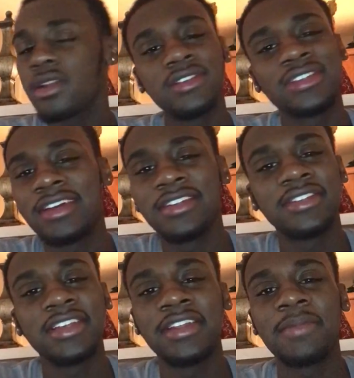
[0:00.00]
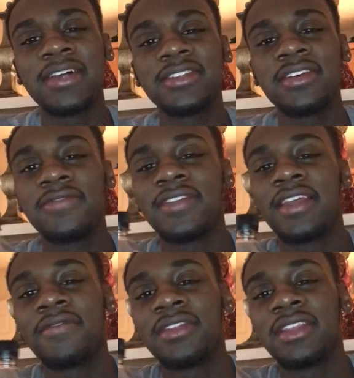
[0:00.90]
just understanding myself
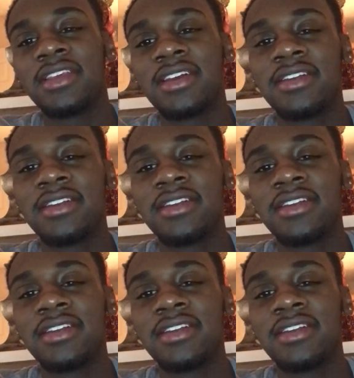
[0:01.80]
and everything,